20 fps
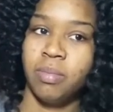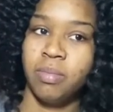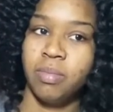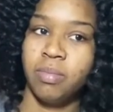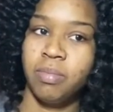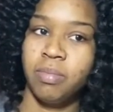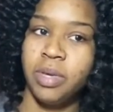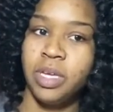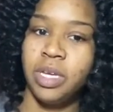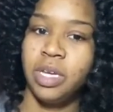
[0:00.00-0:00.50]

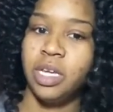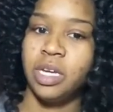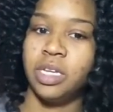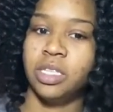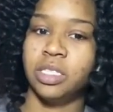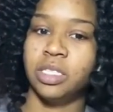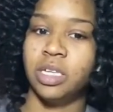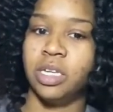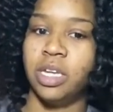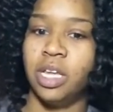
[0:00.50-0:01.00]
Me needing
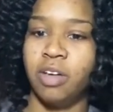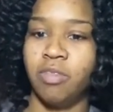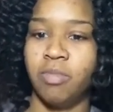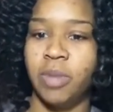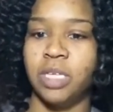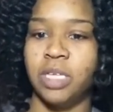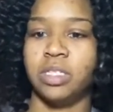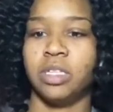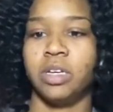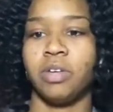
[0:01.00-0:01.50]
to love
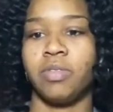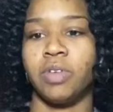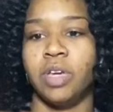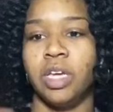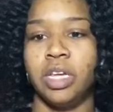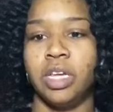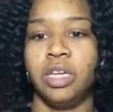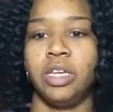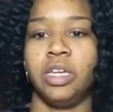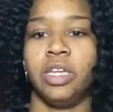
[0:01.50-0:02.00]
myself
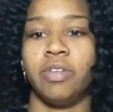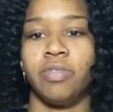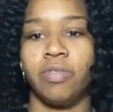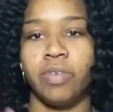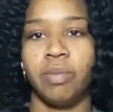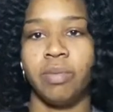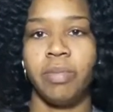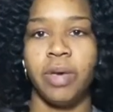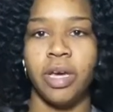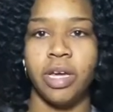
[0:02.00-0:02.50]
in a
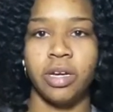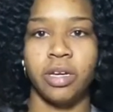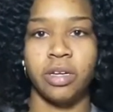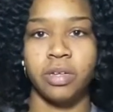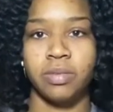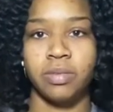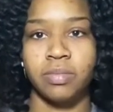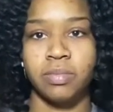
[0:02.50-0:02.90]
different manner.